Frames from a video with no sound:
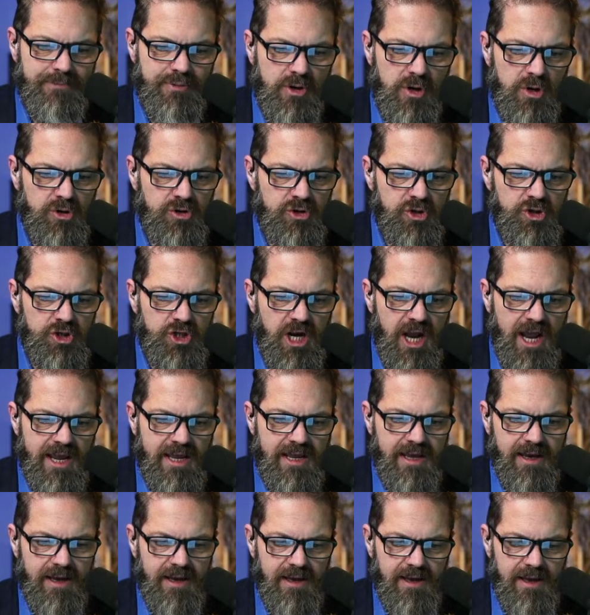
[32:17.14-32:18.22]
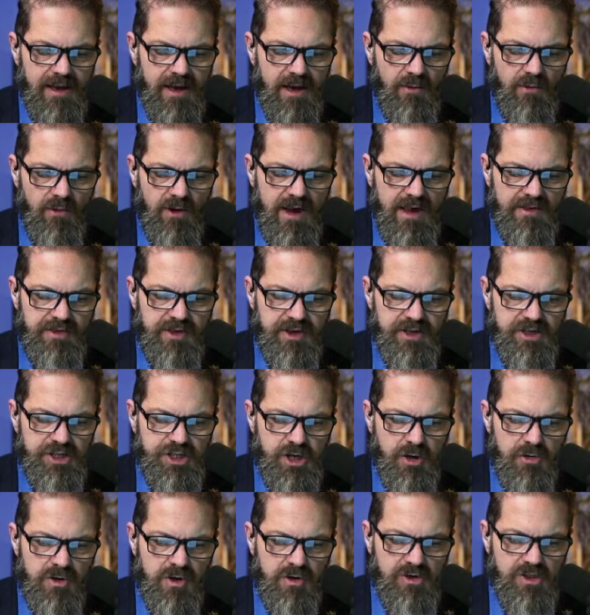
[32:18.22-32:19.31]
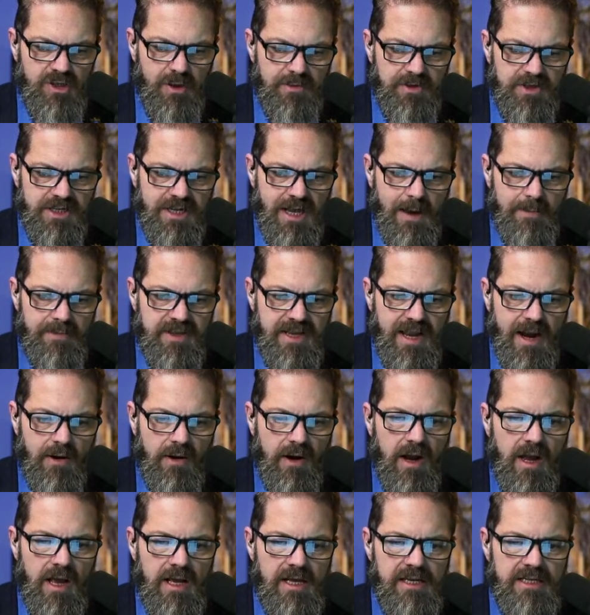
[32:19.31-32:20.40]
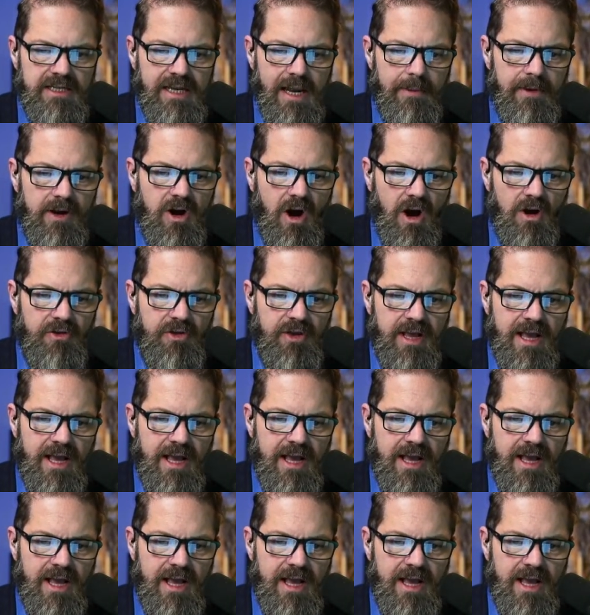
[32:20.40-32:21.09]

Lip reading: Producer Jake, we'll get the show notes up at the top of the hour. Sam McCarthy,